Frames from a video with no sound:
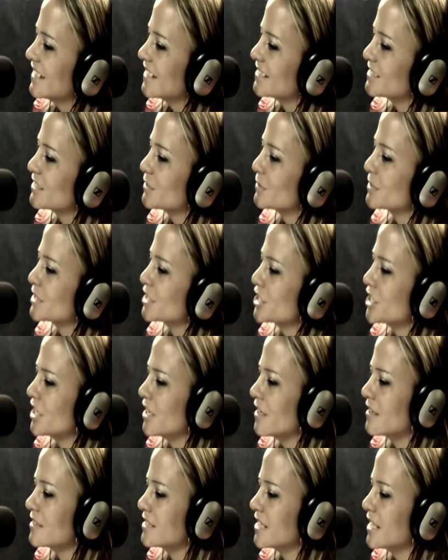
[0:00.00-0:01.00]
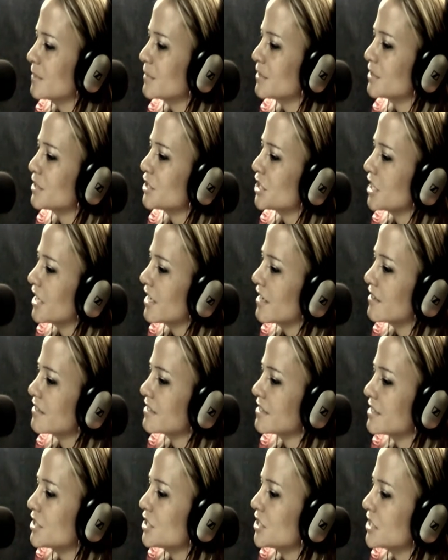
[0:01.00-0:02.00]
yes, it was a chair, table and
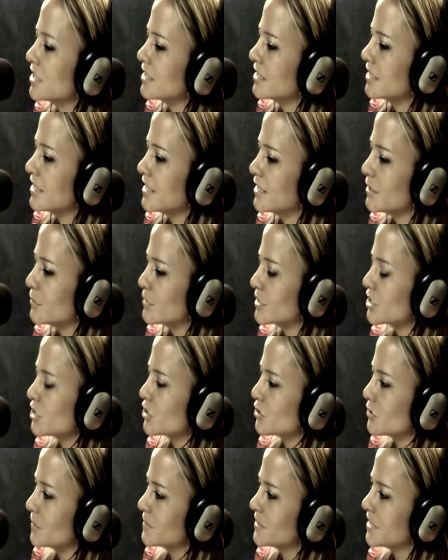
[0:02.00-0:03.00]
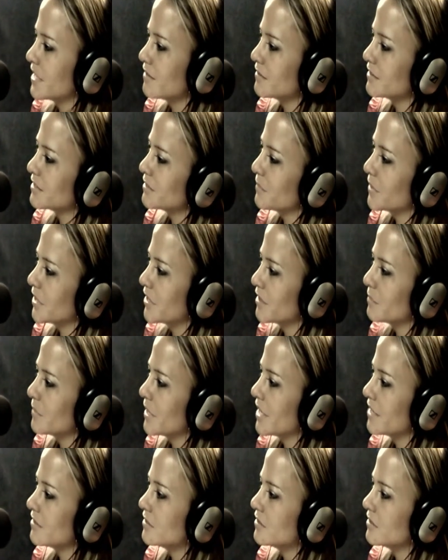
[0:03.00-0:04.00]
chairs, and it was stripped down to the bare
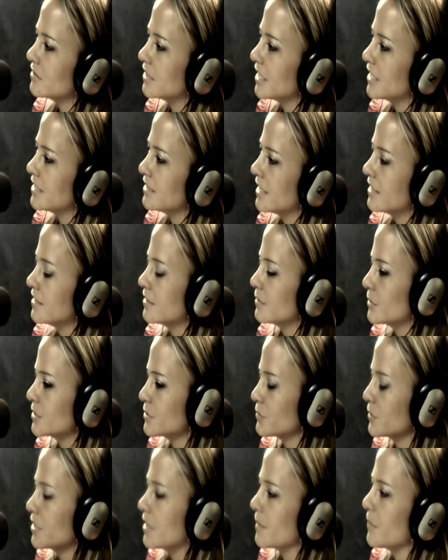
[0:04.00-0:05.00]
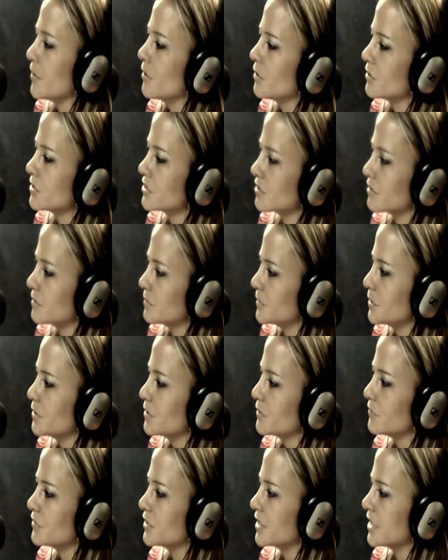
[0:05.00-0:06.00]
metal, and then it was reupholstered
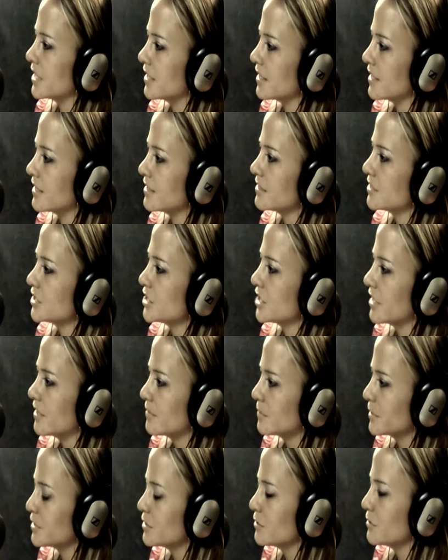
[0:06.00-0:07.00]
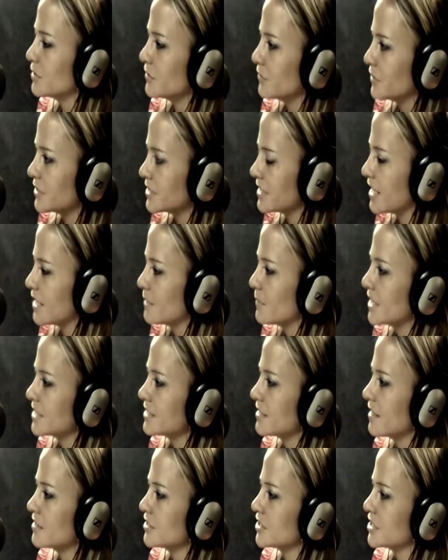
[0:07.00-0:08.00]
beautifully, and she gave them the two different side
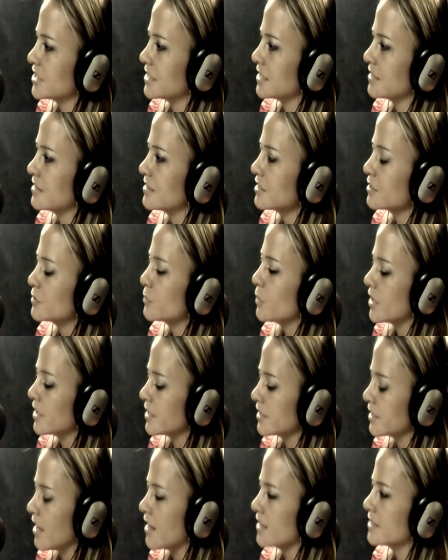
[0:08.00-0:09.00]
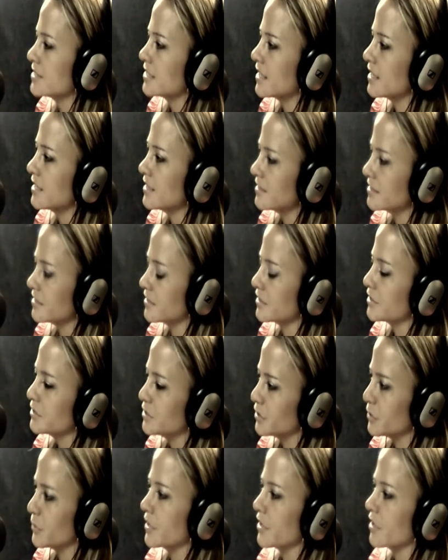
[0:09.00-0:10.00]
by side, and she said, "This is what God said He's going
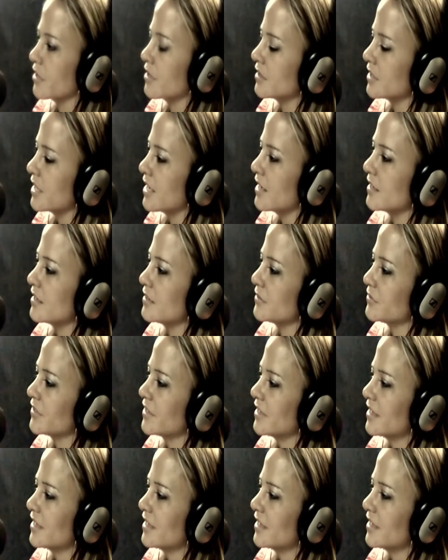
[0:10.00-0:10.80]
to do in her life."